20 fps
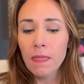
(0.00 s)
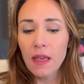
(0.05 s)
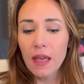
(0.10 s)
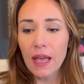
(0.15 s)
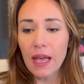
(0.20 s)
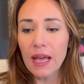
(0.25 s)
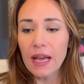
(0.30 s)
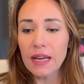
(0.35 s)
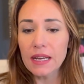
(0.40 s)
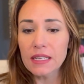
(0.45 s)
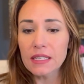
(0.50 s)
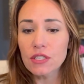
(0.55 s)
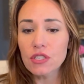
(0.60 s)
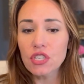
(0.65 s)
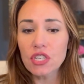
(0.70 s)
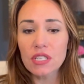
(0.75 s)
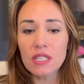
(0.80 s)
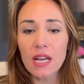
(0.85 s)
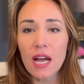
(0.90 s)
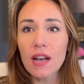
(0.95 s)
And
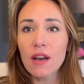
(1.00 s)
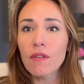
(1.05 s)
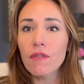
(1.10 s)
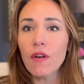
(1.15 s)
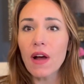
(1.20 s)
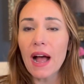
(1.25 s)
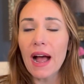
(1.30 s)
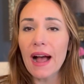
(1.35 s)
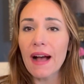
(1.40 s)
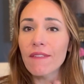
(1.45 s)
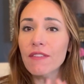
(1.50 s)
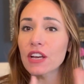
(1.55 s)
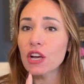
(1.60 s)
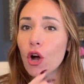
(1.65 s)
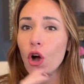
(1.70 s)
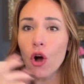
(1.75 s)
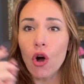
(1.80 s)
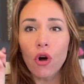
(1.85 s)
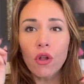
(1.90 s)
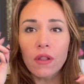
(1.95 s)
just kind of having
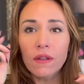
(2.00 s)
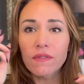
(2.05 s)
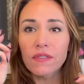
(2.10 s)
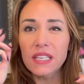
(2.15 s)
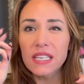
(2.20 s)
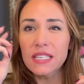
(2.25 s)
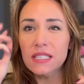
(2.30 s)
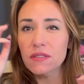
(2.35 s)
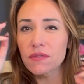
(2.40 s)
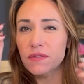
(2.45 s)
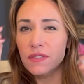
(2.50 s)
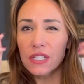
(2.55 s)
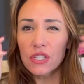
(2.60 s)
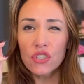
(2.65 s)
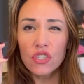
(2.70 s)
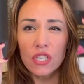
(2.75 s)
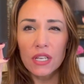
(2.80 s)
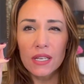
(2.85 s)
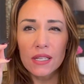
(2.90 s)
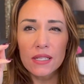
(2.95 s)
all of these
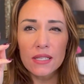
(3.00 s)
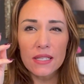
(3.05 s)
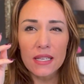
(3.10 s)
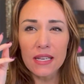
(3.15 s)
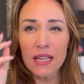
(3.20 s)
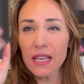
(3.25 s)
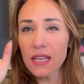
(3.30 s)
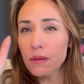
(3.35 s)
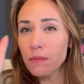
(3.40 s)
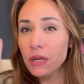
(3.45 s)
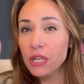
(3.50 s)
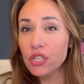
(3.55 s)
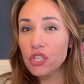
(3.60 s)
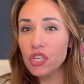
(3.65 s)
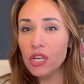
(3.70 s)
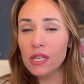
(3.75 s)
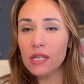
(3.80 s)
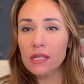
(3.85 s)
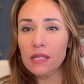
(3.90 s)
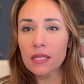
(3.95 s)
visions and
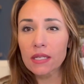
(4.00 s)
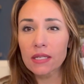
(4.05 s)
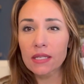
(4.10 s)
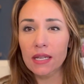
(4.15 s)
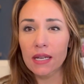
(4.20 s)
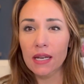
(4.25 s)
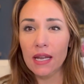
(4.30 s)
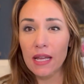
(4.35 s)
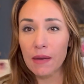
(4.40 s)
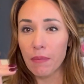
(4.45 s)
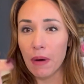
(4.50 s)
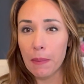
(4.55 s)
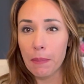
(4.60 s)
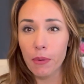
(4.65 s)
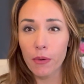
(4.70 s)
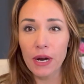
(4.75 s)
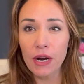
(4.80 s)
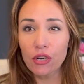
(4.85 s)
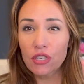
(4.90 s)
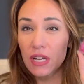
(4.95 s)
images, and in my
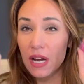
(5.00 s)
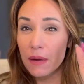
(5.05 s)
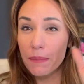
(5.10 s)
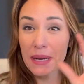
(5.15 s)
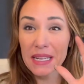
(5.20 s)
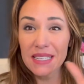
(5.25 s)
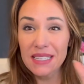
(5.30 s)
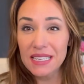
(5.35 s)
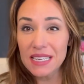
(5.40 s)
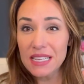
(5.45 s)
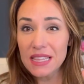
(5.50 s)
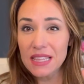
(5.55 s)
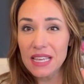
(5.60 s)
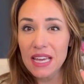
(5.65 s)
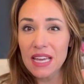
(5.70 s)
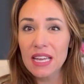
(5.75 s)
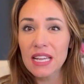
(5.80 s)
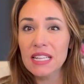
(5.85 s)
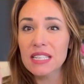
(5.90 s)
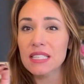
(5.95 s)
prayer time, I see
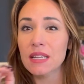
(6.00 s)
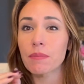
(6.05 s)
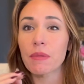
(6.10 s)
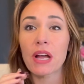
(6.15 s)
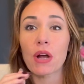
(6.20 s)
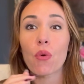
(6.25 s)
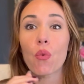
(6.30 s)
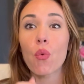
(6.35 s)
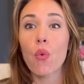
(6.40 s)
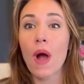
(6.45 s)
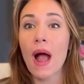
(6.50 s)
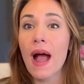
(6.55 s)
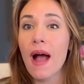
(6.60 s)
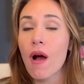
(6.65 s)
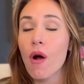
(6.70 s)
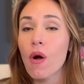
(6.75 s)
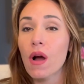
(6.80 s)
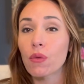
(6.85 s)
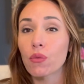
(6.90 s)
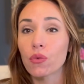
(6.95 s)
things. I'm like,
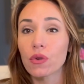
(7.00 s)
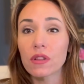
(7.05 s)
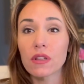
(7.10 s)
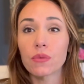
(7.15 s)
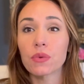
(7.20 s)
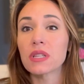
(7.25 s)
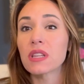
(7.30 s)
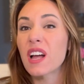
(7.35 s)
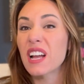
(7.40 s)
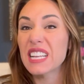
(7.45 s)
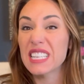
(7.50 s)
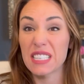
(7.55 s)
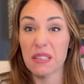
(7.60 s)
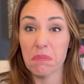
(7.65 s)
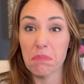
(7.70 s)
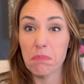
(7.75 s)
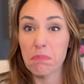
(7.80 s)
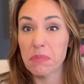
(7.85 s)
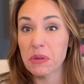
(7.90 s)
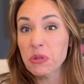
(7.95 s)
wow, I really would like to
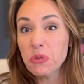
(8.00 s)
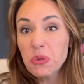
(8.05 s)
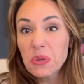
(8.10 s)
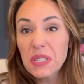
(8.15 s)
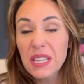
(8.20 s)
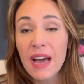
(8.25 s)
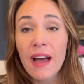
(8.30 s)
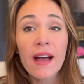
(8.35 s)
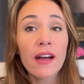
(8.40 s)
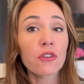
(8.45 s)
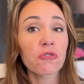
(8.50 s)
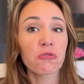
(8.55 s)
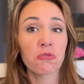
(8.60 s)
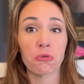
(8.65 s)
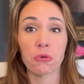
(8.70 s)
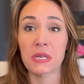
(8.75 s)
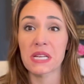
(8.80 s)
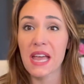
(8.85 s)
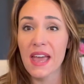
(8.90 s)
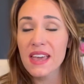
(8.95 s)
build that,
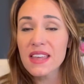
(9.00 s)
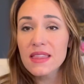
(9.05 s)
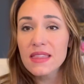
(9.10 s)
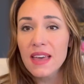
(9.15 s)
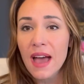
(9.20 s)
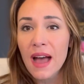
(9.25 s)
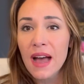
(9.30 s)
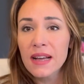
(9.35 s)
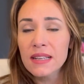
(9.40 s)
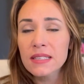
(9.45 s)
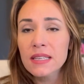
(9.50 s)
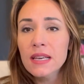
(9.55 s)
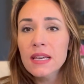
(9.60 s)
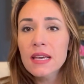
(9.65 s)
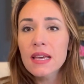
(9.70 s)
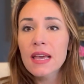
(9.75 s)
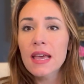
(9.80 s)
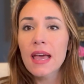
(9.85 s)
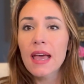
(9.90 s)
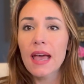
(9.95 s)
create that.
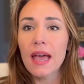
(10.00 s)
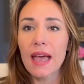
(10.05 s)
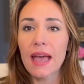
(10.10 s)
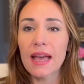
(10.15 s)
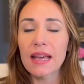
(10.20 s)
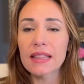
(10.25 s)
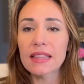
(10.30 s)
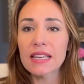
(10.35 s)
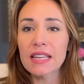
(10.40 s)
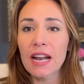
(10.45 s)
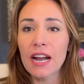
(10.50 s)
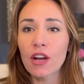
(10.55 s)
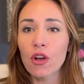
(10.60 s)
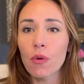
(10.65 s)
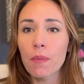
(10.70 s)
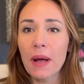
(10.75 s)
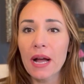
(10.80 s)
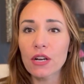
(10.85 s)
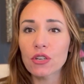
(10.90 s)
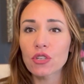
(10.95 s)
And then I go
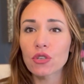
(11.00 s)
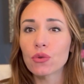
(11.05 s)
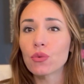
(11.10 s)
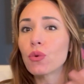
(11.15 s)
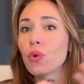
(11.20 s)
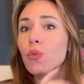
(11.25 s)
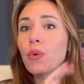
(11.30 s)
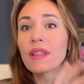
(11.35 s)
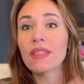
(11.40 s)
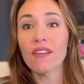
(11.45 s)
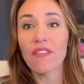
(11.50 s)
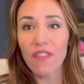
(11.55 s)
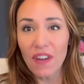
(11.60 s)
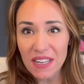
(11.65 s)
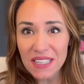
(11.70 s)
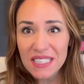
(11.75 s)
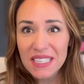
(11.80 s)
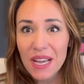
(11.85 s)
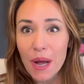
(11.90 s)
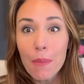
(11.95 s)
back to, well, when the
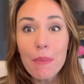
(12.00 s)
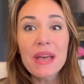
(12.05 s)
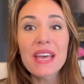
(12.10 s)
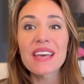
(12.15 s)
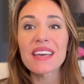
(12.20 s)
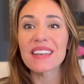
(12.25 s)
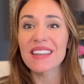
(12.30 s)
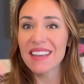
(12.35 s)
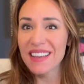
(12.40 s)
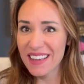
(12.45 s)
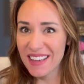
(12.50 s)
funds come in,